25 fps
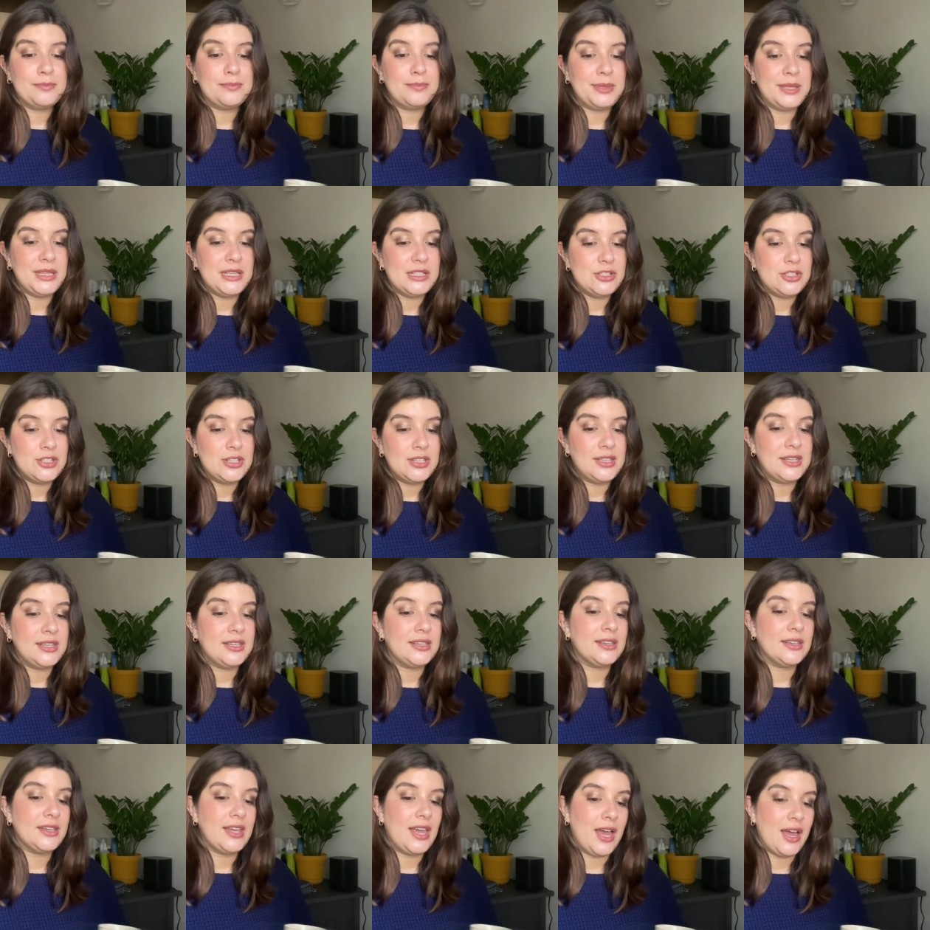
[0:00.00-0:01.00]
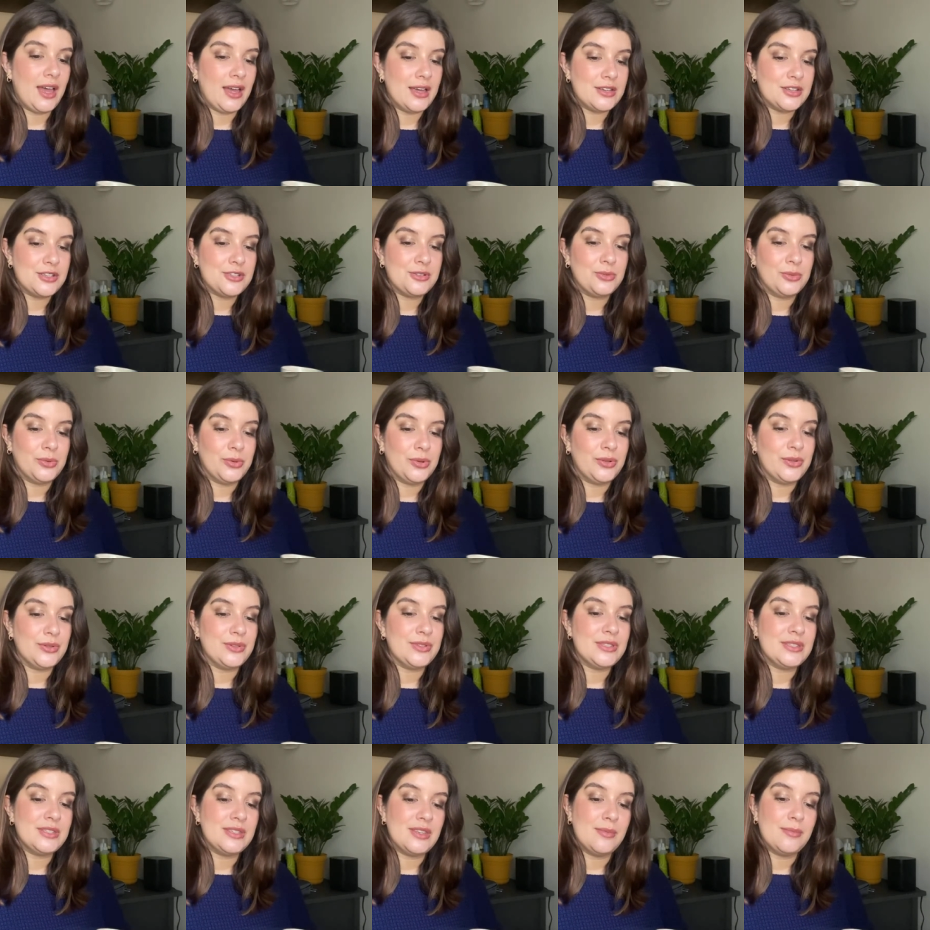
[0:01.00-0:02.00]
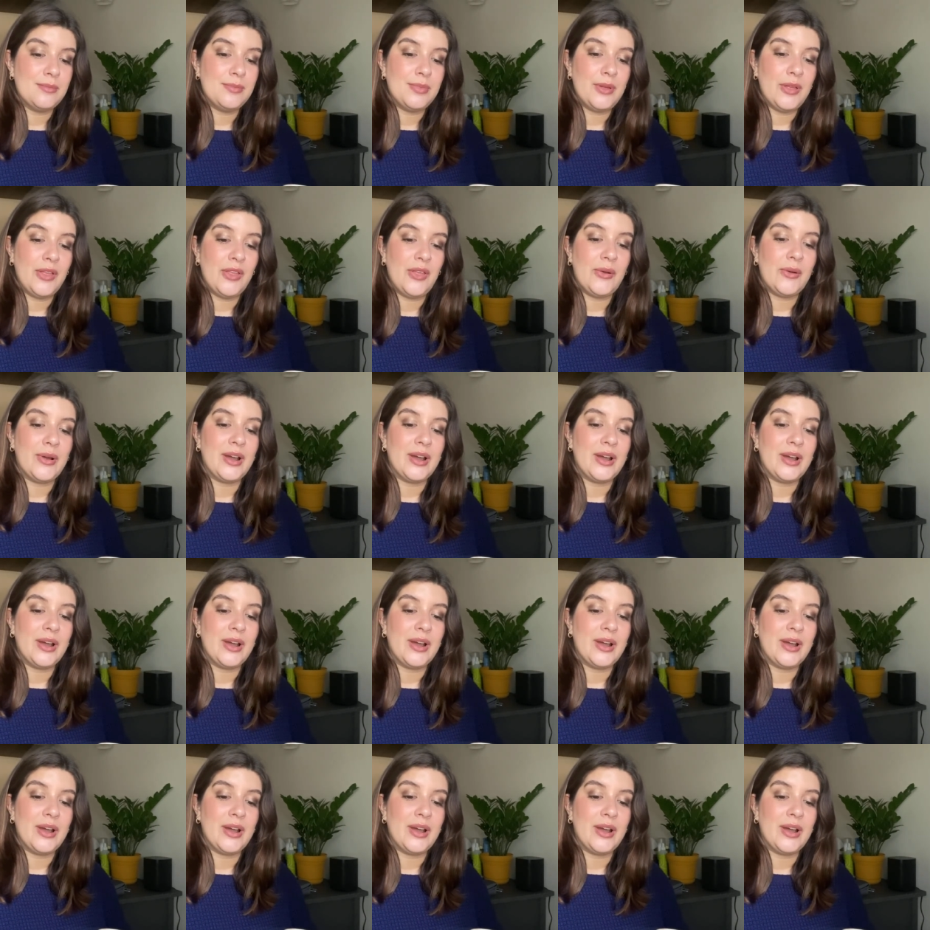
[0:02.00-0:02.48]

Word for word: beachy, casual, simple,